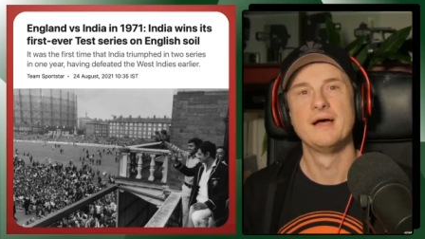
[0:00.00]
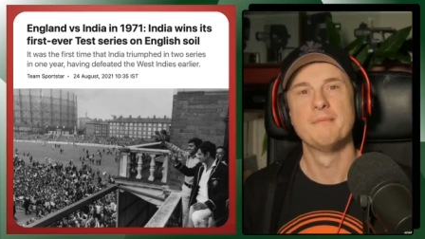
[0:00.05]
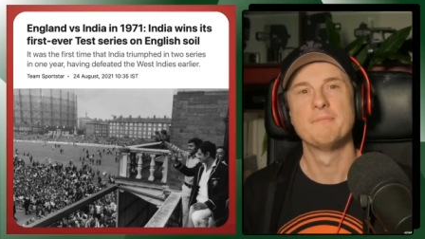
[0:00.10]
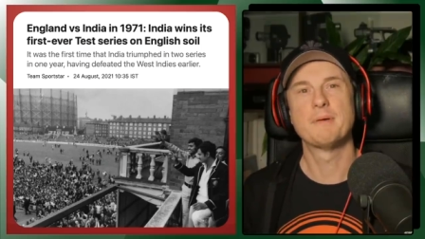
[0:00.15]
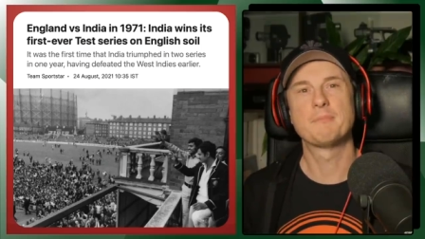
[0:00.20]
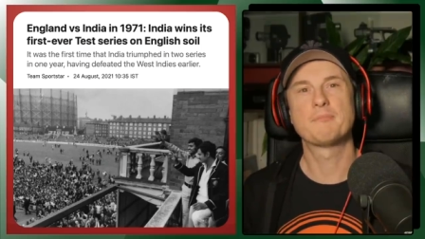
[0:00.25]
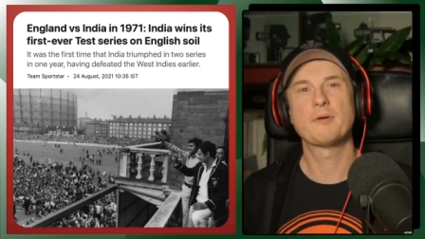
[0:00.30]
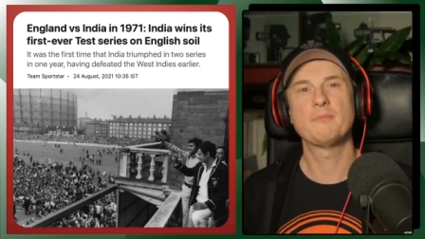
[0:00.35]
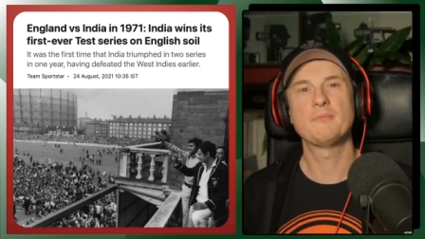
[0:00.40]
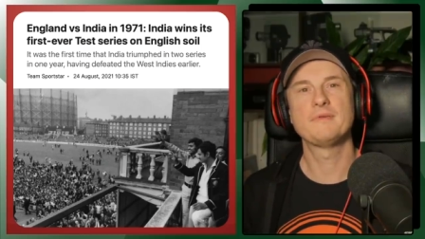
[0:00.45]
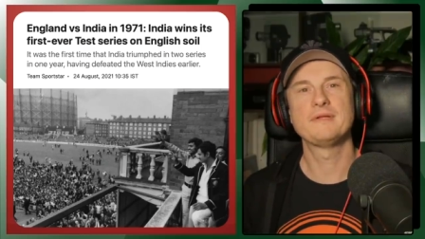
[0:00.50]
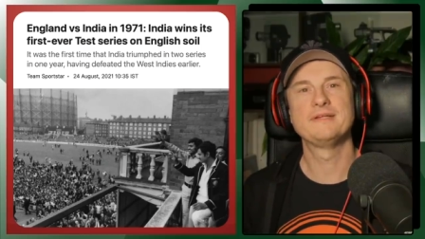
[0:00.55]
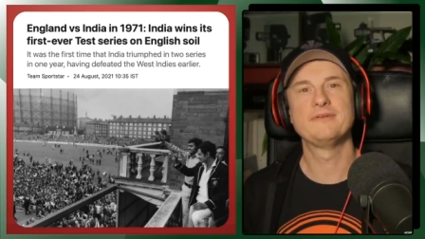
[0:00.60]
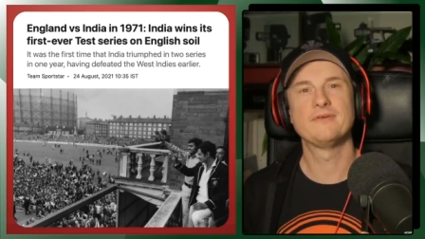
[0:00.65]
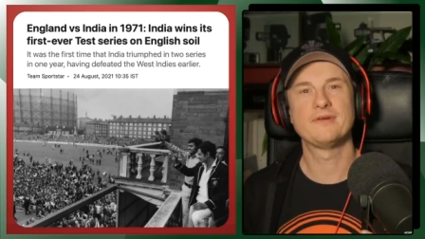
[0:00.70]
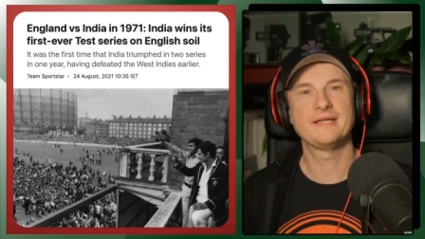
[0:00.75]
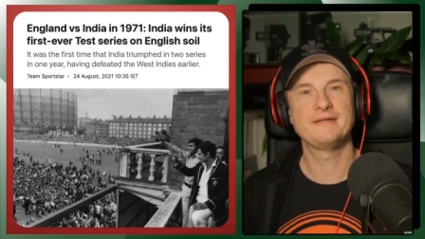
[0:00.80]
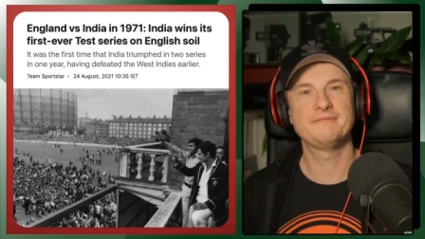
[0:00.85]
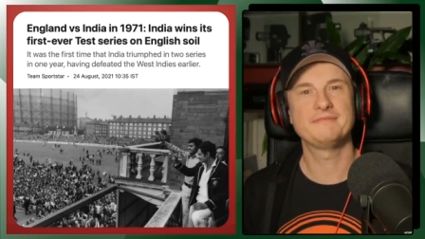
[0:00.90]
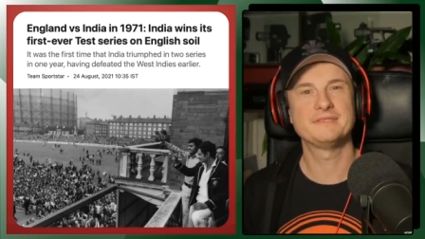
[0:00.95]
but probably
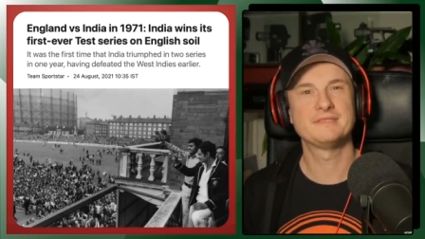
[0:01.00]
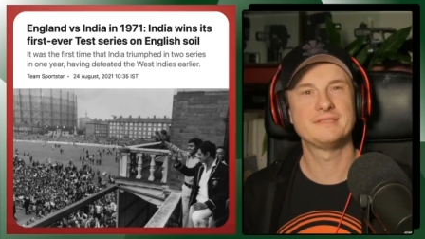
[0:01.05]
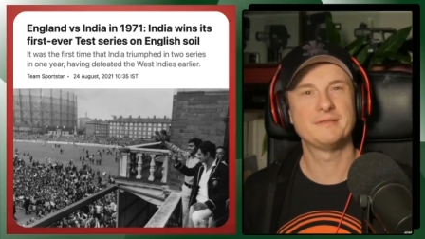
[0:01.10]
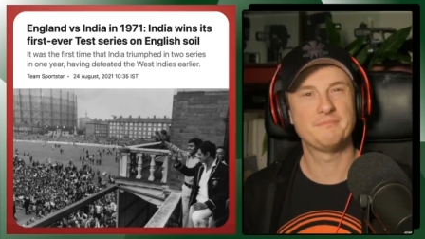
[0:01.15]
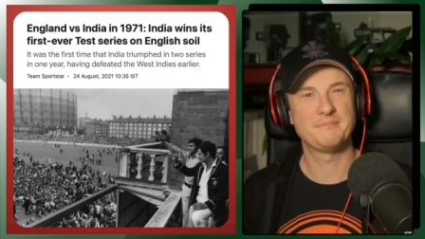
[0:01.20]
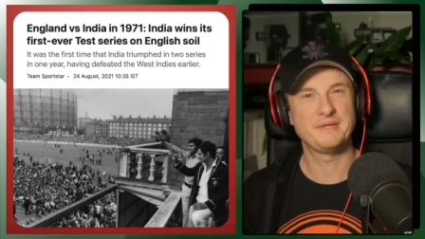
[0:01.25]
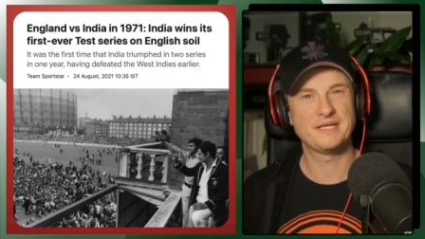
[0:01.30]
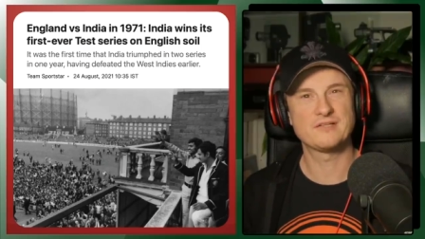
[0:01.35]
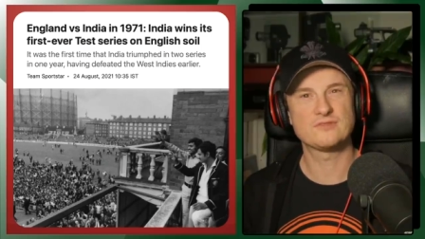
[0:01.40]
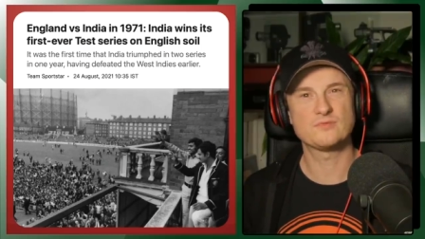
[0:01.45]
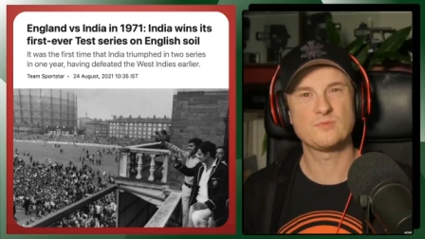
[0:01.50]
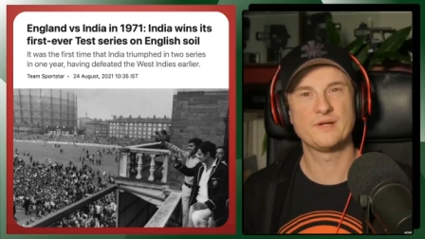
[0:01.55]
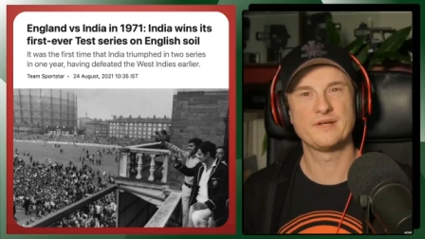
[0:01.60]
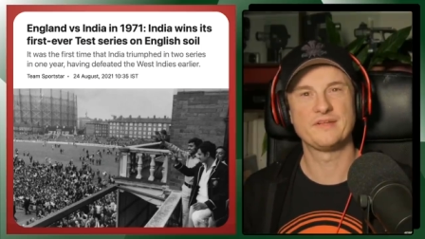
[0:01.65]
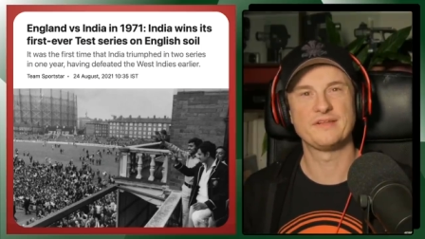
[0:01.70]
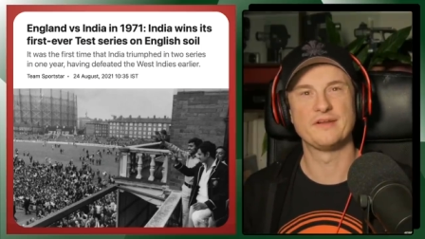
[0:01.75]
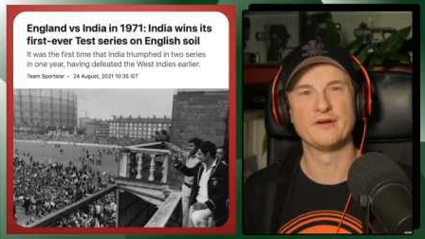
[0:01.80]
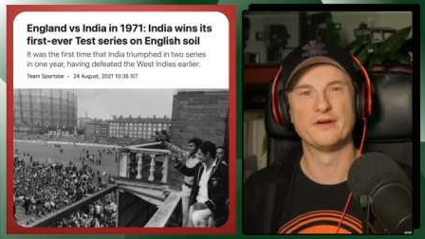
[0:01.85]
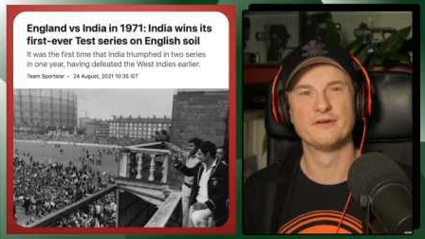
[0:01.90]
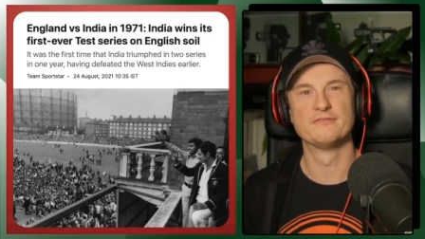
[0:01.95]
not even the biggest one
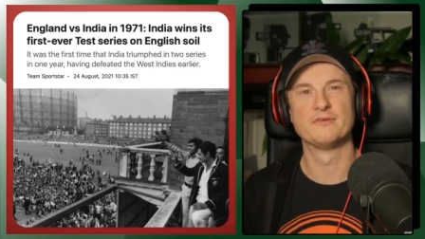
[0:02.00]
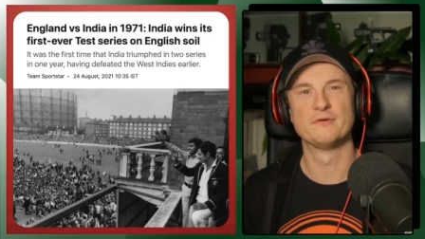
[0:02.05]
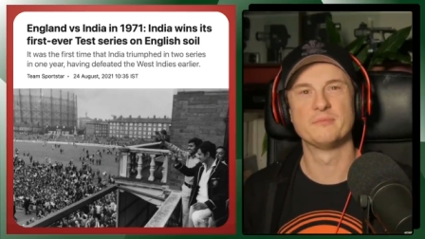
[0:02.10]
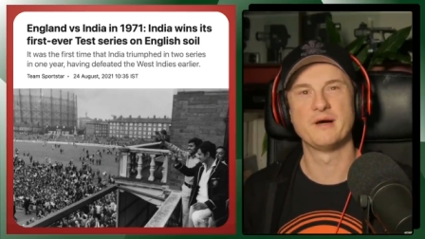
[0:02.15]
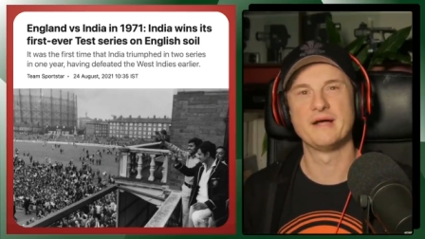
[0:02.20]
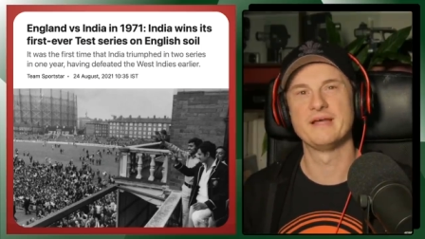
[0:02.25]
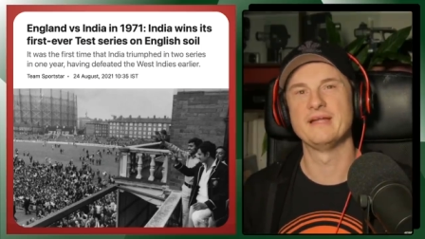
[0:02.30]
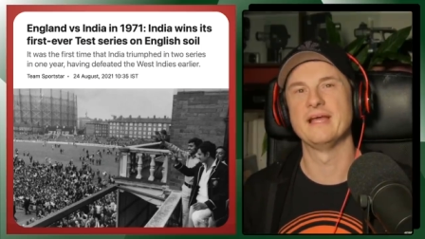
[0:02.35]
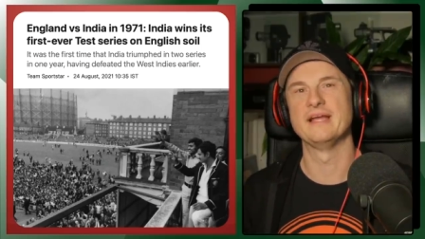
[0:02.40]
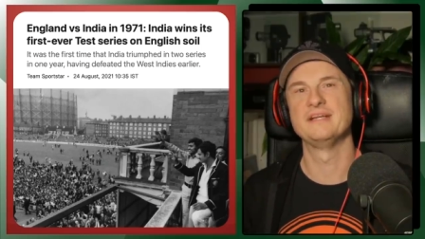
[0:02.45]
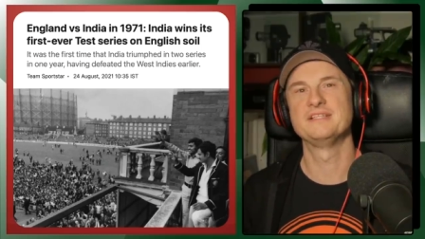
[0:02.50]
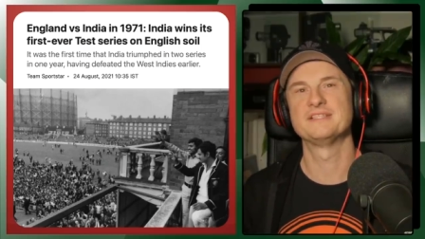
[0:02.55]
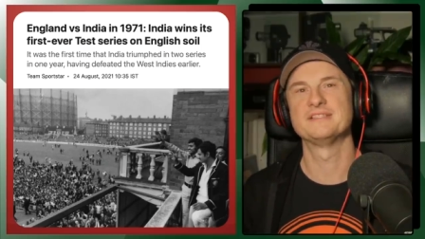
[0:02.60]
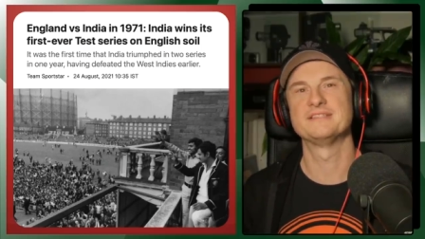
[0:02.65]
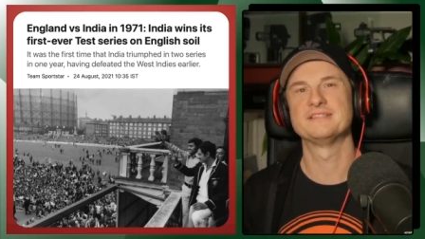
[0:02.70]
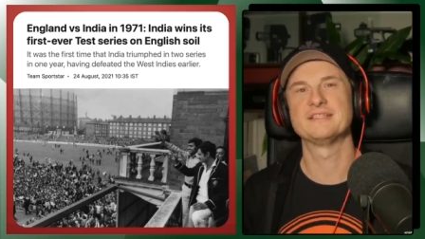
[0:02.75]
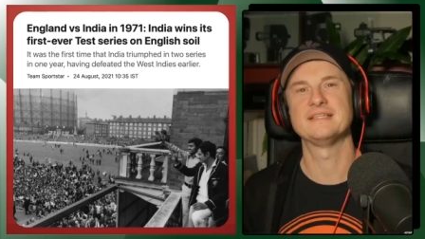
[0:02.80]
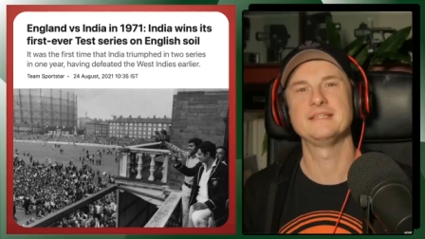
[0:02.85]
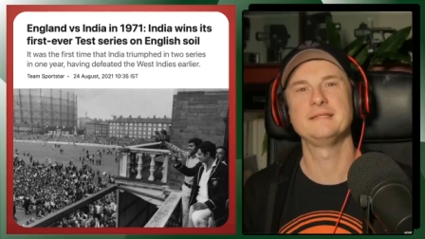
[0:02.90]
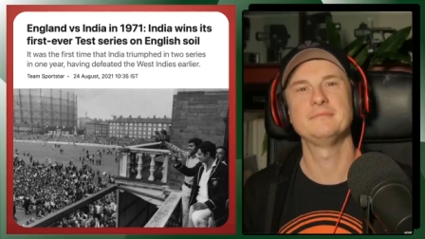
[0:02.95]
at the Oval by an
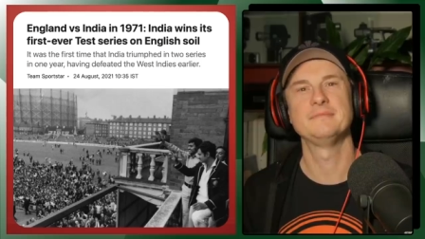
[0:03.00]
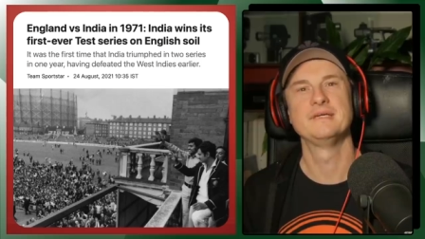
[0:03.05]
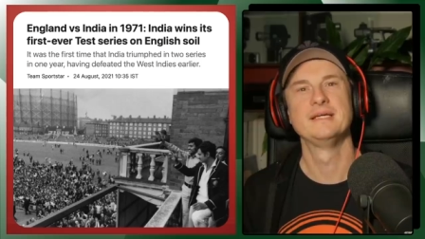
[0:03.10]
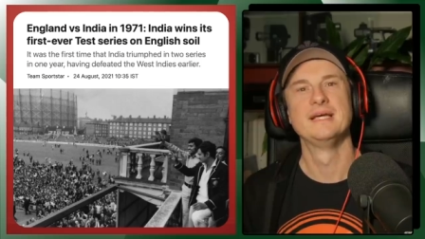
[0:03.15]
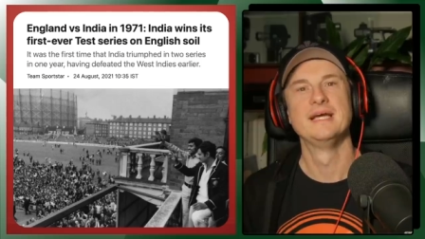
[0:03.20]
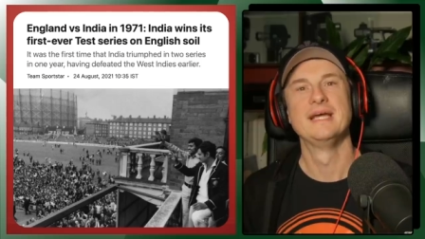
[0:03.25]
Asian team.